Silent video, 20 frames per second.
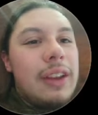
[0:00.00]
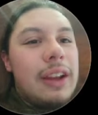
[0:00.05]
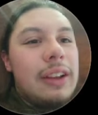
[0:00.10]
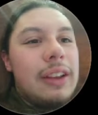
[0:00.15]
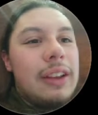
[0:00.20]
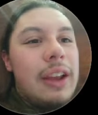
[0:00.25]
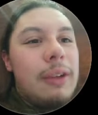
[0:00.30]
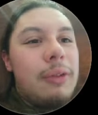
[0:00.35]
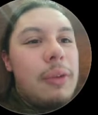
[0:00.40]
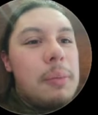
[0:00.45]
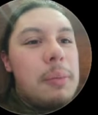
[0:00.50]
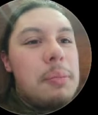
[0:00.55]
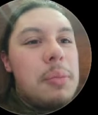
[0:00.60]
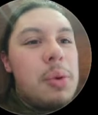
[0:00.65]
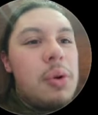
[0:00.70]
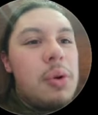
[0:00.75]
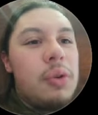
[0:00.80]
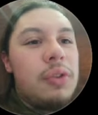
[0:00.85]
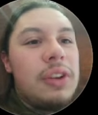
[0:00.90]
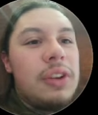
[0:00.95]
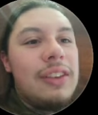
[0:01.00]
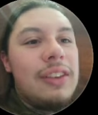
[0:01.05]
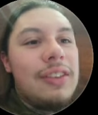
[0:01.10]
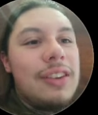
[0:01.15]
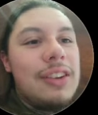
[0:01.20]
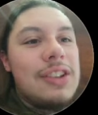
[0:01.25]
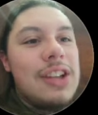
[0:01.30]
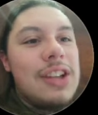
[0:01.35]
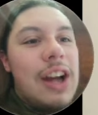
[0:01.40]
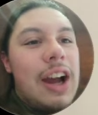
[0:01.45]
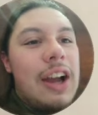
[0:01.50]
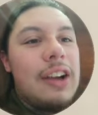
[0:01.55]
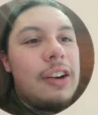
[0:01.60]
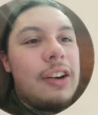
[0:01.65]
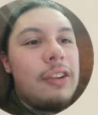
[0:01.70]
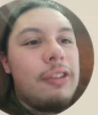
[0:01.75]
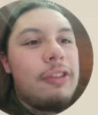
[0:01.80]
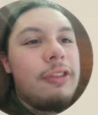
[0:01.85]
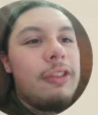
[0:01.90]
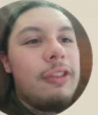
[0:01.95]
like, they removed his
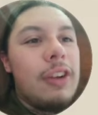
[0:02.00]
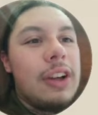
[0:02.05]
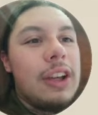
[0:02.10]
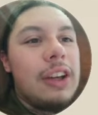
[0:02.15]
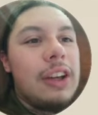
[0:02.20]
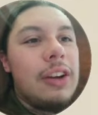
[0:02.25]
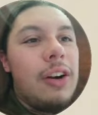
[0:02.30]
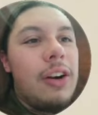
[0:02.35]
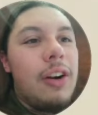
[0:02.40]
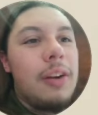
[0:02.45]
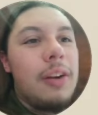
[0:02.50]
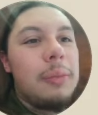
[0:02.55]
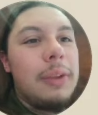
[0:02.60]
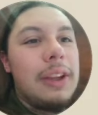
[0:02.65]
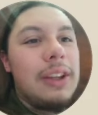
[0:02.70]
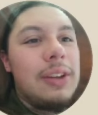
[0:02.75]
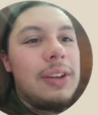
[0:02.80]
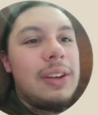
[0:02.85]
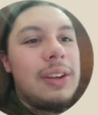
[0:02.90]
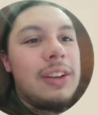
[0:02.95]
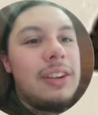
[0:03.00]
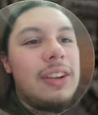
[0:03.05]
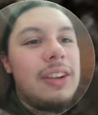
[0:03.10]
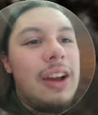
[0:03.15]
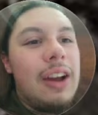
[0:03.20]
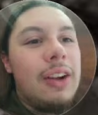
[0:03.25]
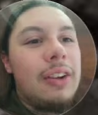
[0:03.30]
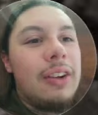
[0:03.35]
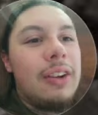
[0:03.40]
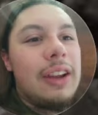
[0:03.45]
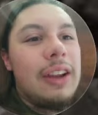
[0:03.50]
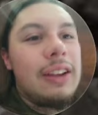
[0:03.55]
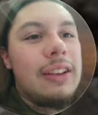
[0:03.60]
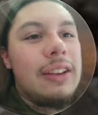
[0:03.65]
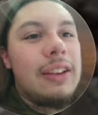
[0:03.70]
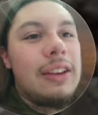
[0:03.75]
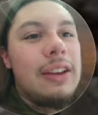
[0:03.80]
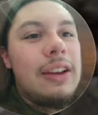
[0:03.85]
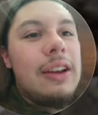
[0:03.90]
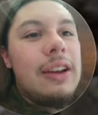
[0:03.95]
entire fucking arm. Like, you can tell, like,
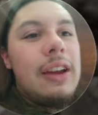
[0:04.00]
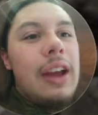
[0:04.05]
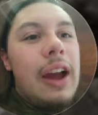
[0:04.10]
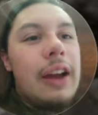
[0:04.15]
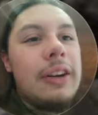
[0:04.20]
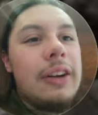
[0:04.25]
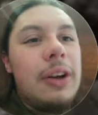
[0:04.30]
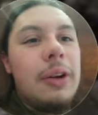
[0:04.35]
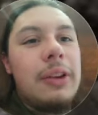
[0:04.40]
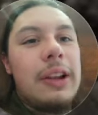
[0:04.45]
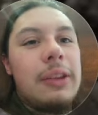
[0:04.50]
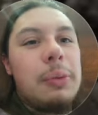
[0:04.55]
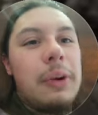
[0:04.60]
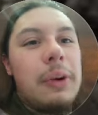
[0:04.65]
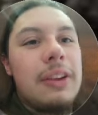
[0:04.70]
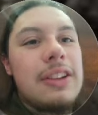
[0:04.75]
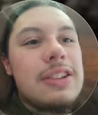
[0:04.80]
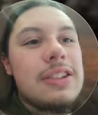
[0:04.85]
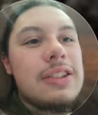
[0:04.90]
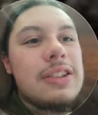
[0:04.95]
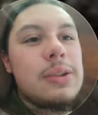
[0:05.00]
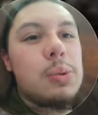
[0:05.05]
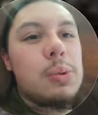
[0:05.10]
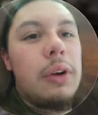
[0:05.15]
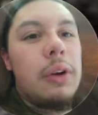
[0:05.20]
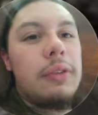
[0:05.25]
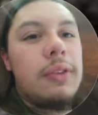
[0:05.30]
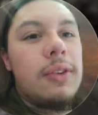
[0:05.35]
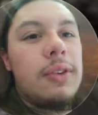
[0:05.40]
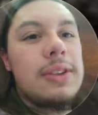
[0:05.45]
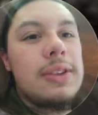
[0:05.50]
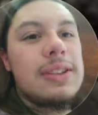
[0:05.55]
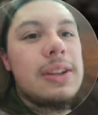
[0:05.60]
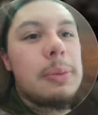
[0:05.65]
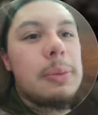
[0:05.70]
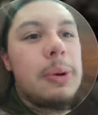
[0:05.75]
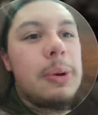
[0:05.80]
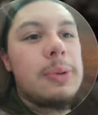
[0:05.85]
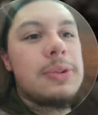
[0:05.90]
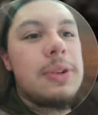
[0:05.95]
I know that's where the swivel is
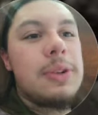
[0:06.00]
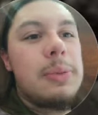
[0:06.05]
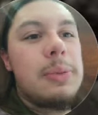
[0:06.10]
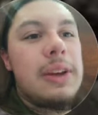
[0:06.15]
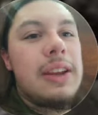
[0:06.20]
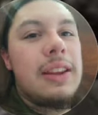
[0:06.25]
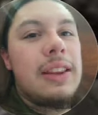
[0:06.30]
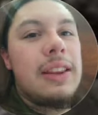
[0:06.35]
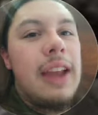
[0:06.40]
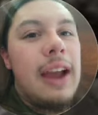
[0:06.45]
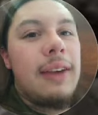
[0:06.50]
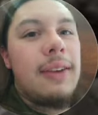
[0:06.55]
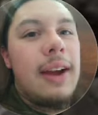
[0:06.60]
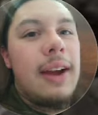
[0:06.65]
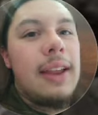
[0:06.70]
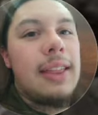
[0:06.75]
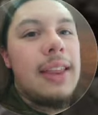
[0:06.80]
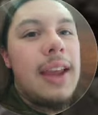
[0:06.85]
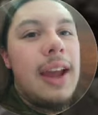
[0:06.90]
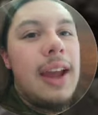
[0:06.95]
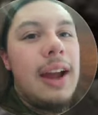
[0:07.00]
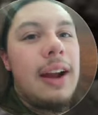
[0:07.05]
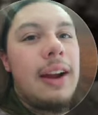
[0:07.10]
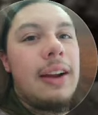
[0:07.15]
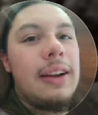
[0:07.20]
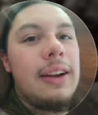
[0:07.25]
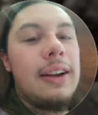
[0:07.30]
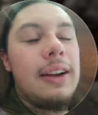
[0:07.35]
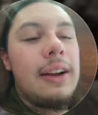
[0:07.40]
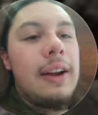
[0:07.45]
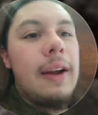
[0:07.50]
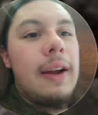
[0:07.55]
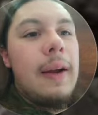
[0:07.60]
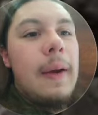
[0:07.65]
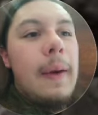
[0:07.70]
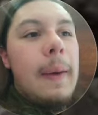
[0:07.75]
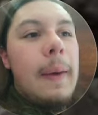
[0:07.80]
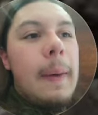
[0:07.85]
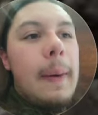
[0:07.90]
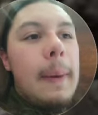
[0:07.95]
supposed to be, that right there.
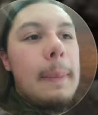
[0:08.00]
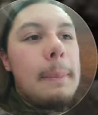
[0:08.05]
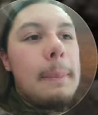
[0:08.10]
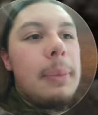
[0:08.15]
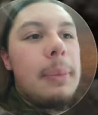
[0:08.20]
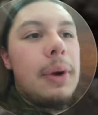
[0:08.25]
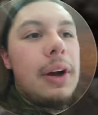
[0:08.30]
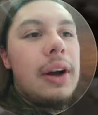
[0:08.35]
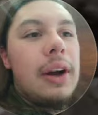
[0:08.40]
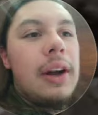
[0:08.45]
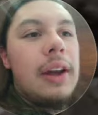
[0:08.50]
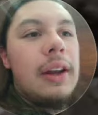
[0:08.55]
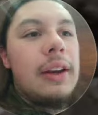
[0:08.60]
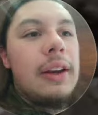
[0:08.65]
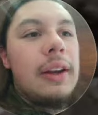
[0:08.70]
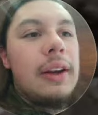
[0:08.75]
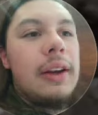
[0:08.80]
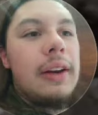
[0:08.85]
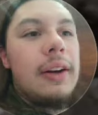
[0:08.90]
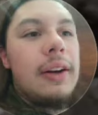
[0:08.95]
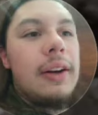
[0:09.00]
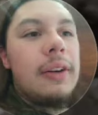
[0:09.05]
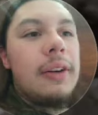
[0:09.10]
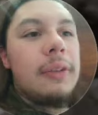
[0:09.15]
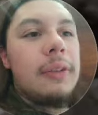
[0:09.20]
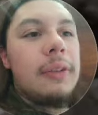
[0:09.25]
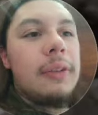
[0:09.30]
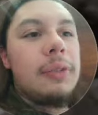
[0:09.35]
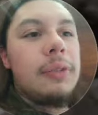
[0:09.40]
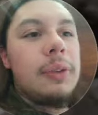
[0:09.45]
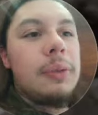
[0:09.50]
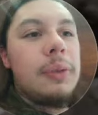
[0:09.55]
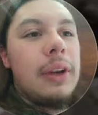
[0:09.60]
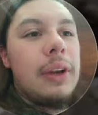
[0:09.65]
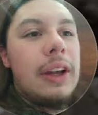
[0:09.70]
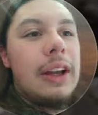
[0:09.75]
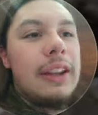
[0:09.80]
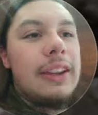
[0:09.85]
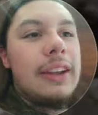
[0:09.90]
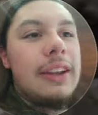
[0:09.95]
But, um,
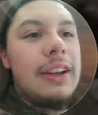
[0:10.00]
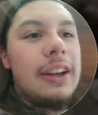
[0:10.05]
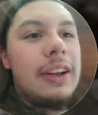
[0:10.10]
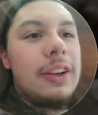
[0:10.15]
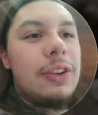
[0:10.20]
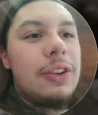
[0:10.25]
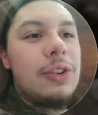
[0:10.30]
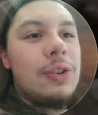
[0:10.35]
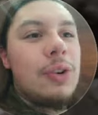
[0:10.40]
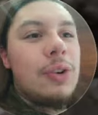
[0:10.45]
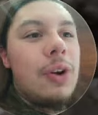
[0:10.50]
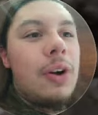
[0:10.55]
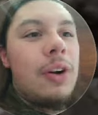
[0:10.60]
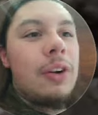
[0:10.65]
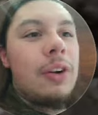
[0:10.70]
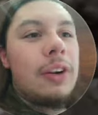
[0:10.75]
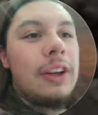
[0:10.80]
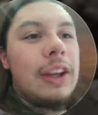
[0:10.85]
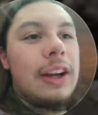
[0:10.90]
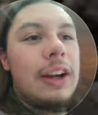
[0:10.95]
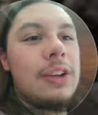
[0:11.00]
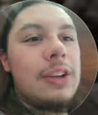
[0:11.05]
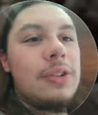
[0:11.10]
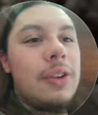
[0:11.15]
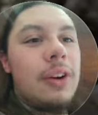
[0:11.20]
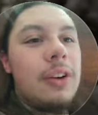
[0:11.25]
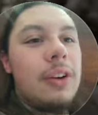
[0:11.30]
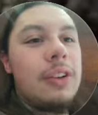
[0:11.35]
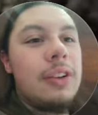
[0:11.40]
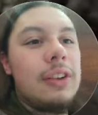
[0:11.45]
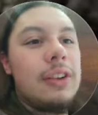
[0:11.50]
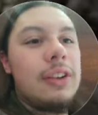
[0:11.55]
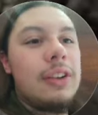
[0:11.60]
wait, I think I can draw. Can I draw?